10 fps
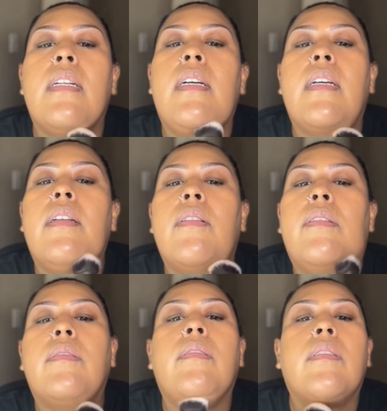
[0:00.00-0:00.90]
I don't
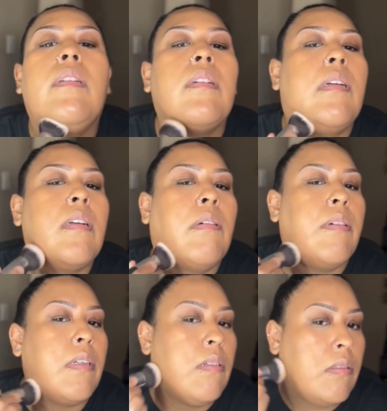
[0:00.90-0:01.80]

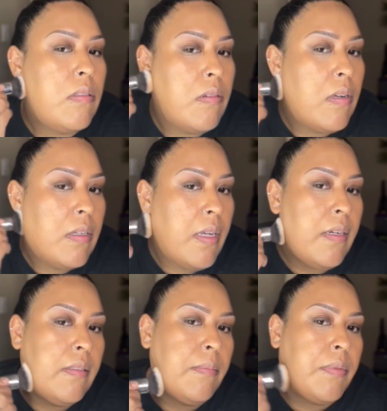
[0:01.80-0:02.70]
go through all that
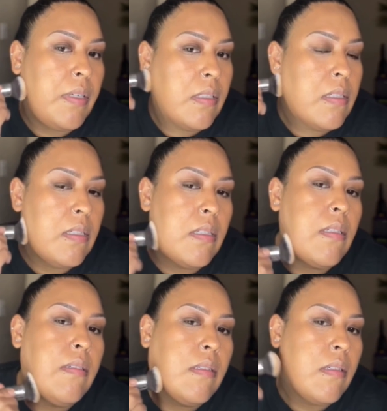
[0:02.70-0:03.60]
process.
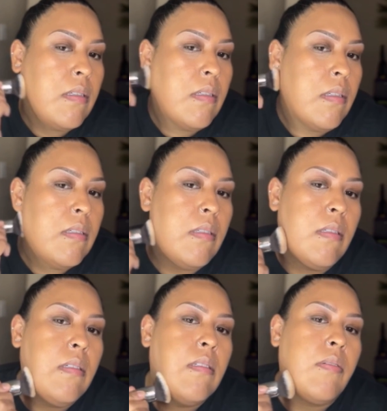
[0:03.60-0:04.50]

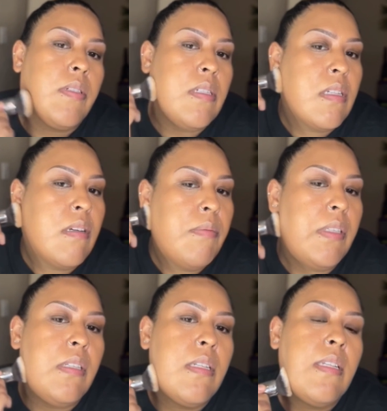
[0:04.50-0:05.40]
So we're just gonna blend
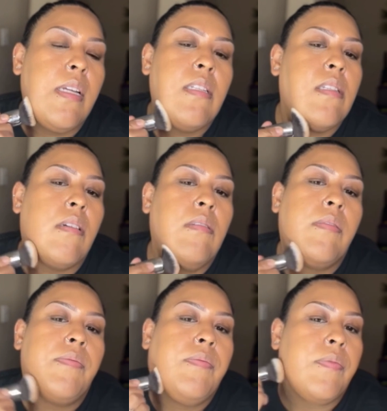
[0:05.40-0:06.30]
this like so.
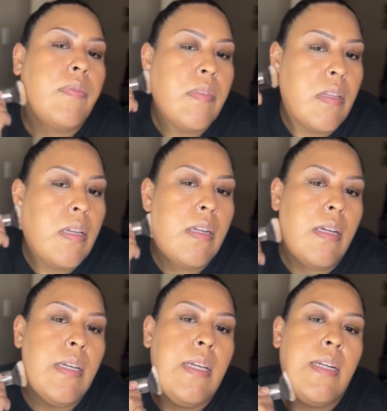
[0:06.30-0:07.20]
And
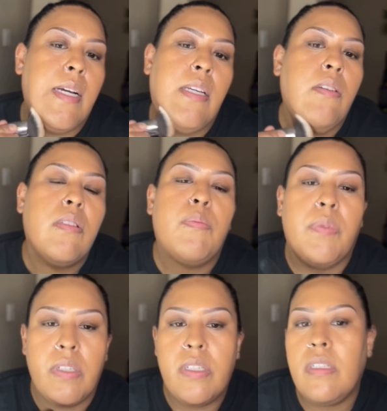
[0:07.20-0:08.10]
again, I use
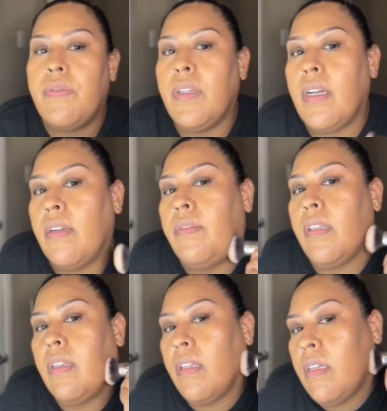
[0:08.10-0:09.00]
brushes for
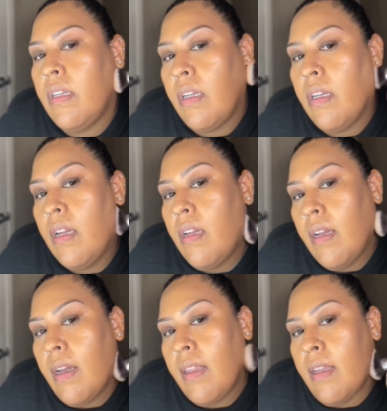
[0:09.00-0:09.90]
everything.
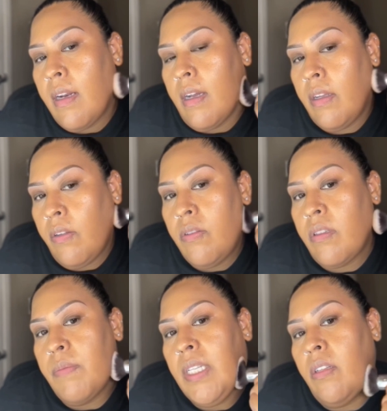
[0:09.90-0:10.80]
And then I use
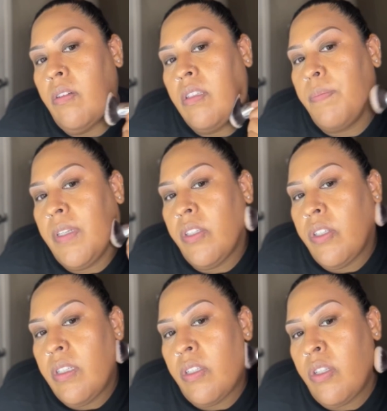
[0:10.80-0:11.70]
my little sponge
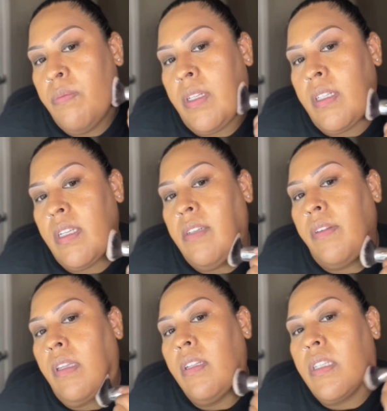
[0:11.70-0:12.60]
just to blend
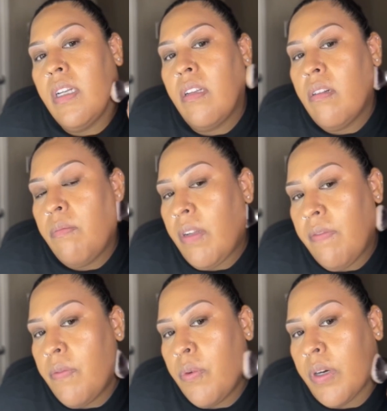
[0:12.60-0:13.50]
everything together
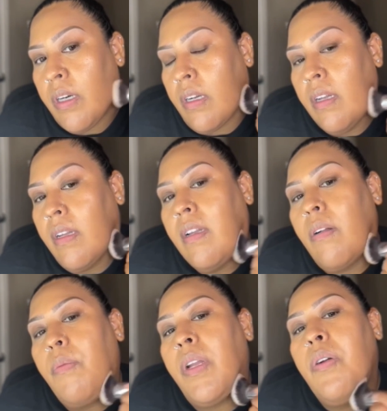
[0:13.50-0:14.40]
before
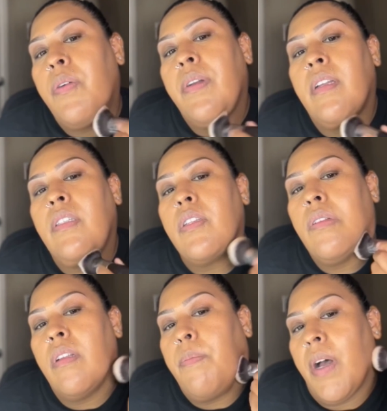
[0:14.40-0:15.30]
we go into the
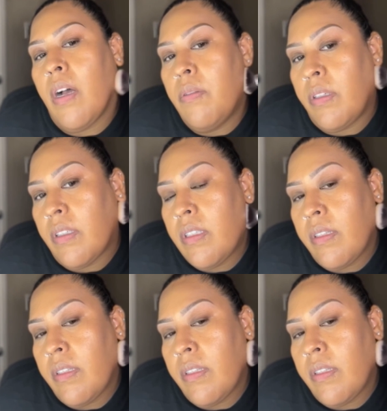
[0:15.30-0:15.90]
powders.